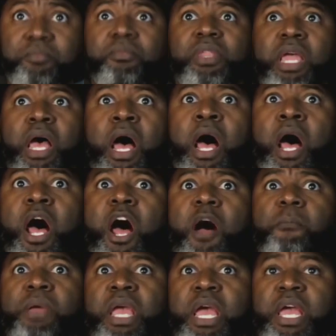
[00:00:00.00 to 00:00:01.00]

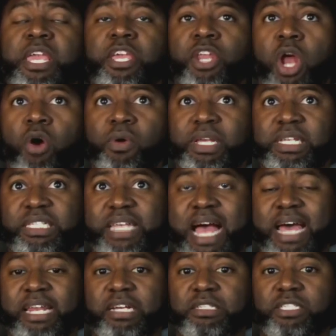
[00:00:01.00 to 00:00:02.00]
um, you know, is
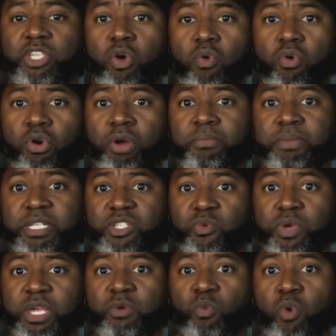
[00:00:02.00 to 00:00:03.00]
kind of torn
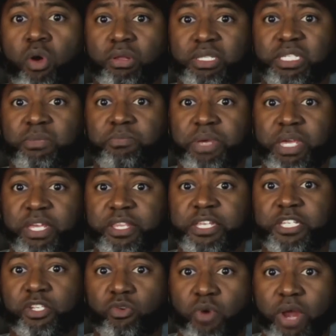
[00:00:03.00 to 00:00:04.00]
between wanting to be
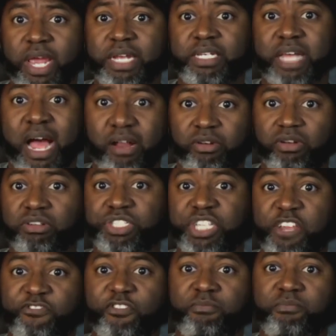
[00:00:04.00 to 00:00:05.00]
this great doctor,
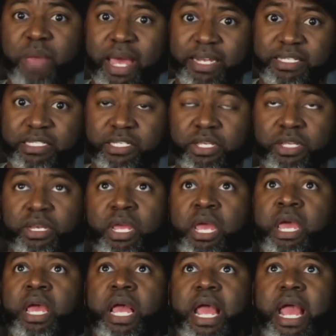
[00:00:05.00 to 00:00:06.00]
chief of medicine,
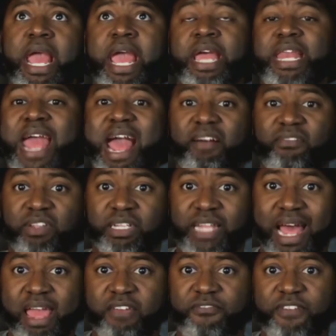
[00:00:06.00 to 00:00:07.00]
and have a
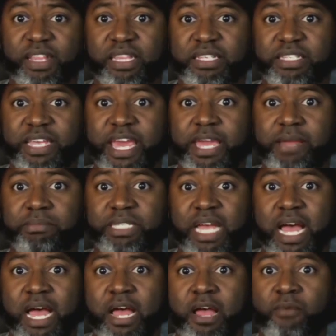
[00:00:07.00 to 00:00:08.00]
life at the same
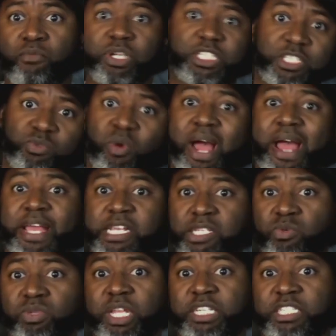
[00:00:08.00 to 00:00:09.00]
time, which is why
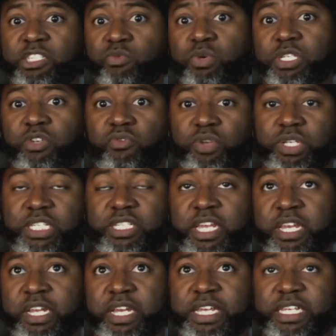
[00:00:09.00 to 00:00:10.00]
his relationship with
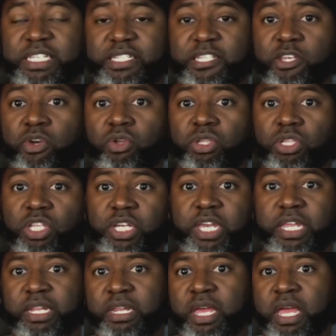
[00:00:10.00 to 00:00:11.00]
Cristina is still
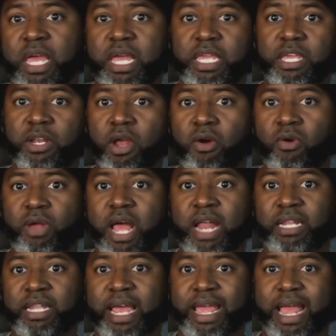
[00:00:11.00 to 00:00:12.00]
looking, you know, kind
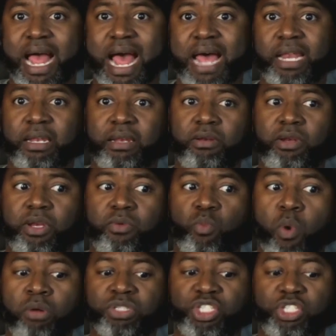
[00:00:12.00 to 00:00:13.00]
of like I
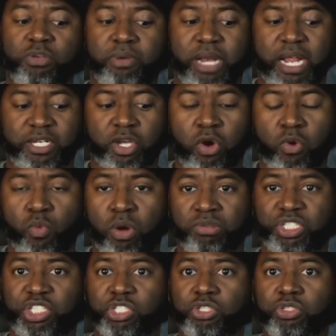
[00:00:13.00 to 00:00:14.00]
want you, but I don't
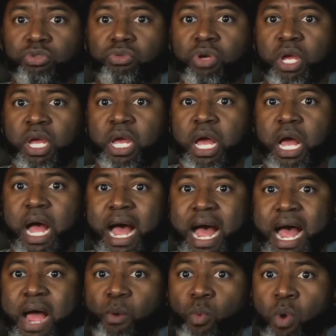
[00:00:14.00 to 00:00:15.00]
want you.
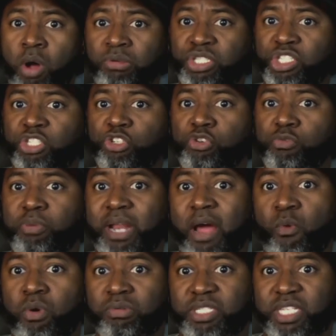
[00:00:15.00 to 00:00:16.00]
I want you, but I
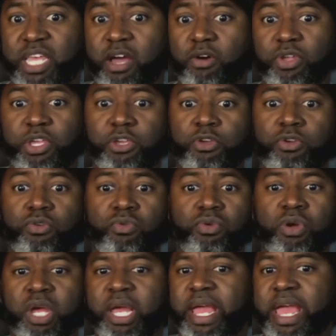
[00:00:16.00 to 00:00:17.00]
won't tell you.
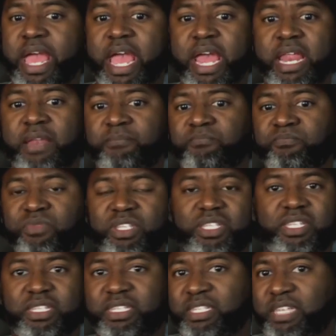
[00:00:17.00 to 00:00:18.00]
And
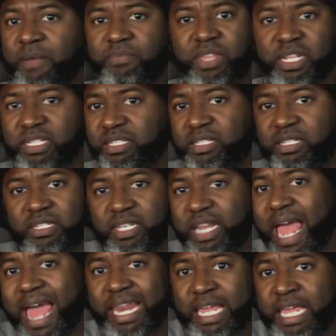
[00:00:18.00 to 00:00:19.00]
something to
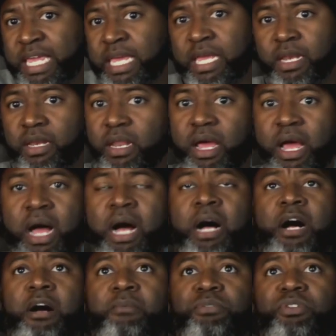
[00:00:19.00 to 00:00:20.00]
that end.
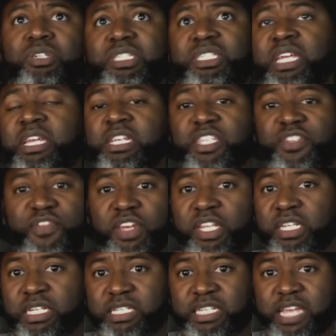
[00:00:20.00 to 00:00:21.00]
Um, Cristina's
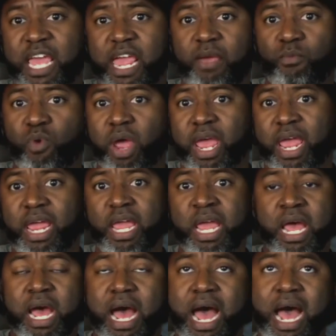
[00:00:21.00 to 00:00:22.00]
feeling the same way.
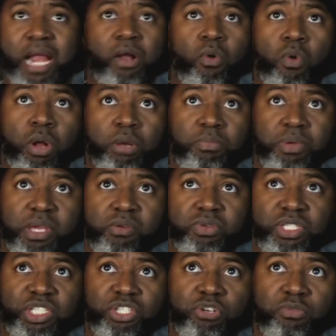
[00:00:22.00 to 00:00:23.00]
I don't want to be
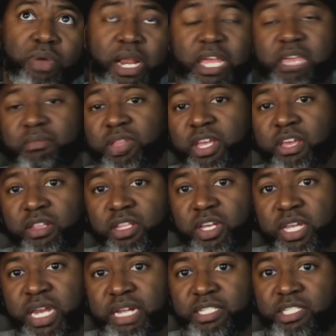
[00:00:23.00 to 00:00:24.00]
with you, but I keep
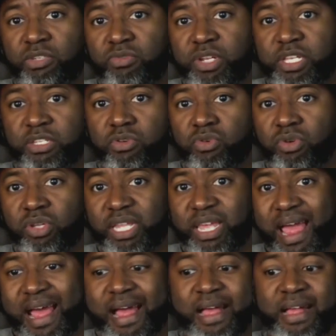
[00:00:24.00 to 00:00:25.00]
looking at you with these googly
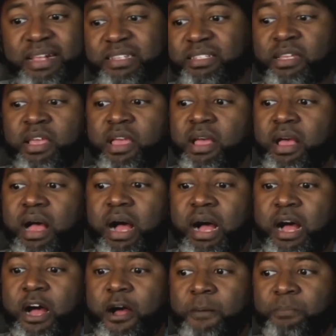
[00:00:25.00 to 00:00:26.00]
eyes.
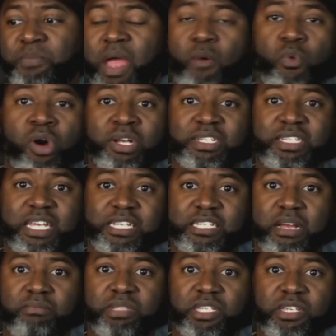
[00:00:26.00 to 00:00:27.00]
Um, I want to say
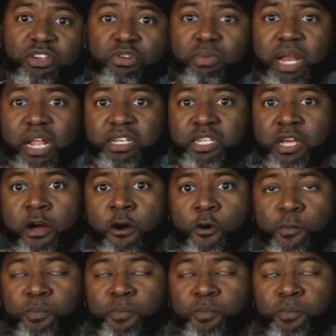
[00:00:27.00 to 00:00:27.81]
something to you, but I don't.